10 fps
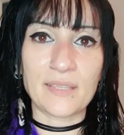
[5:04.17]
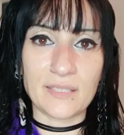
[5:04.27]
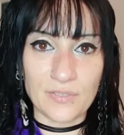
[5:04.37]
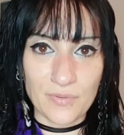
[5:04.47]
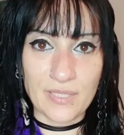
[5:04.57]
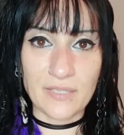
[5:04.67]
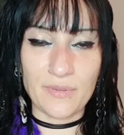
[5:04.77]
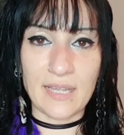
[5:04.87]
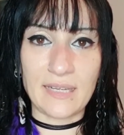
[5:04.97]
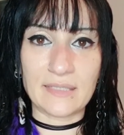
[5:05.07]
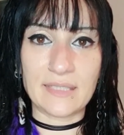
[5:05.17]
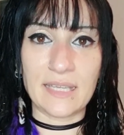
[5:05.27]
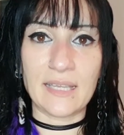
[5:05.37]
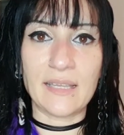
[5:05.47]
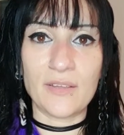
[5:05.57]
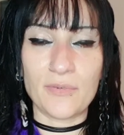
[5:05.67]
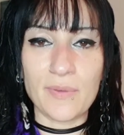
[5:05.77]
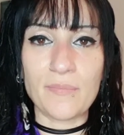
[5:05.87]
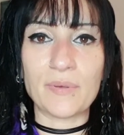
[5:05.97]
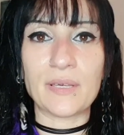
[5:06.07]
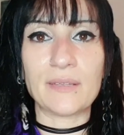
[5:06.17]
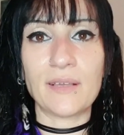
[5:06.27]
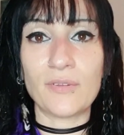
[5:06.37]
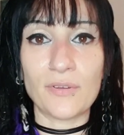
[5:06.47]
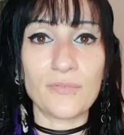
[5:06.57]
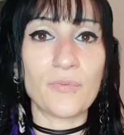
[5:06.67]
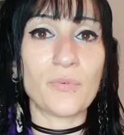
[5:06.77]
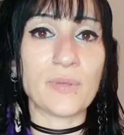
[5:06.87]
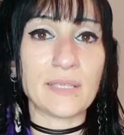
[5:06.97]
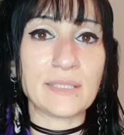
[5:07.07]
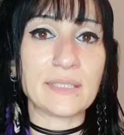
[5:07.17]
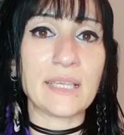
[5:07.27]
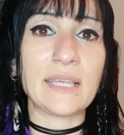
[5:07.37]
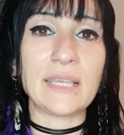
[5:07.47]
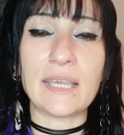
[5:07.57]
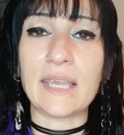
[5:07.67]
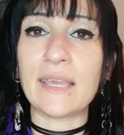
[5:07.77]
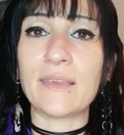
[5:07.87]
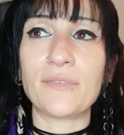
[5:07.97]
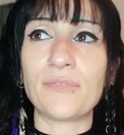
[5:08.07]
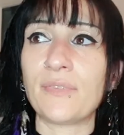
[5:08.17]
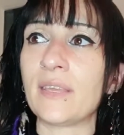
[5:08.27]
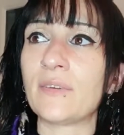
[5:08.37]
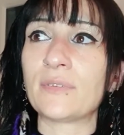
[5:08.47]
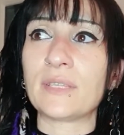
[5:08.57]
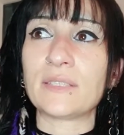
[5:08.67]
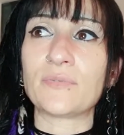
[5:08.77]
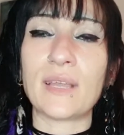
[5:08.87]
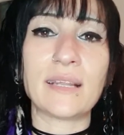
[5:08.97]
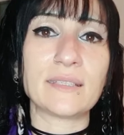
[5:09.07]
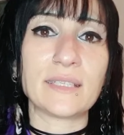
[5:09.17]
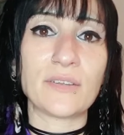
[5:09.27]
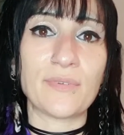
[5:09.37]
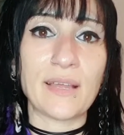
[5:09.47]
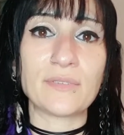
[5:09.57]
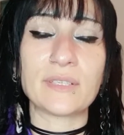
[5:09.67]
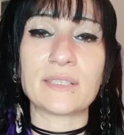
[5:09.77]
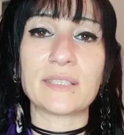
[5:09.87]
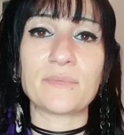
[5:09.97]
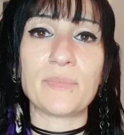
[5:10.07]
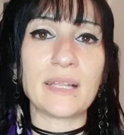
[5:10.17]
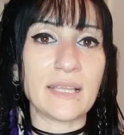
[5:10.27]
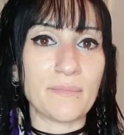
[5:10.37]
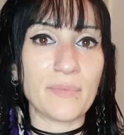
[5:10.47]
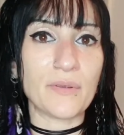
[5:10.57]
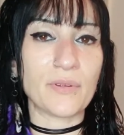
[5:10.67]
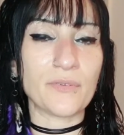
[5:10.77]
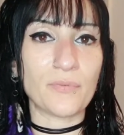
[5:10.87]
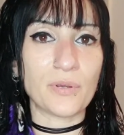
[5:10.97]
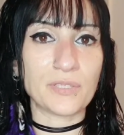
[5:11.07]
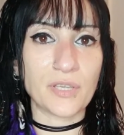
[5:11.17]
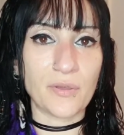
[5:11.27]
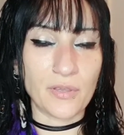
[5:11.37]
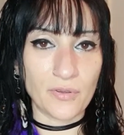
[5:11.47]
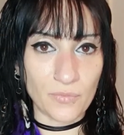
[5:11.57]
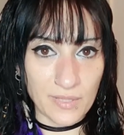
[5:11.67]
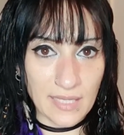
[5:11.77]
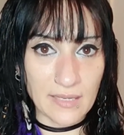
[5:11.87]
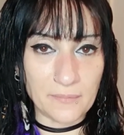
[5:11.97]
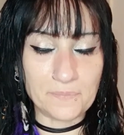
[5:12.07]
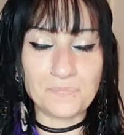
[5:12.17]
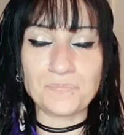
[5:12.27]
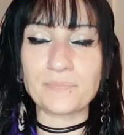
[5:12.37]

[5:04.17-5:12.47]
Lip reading: this 3D reality. Remember, a lot of what we see, hear, feel, this reality around us is merely a mirror of what is going on within.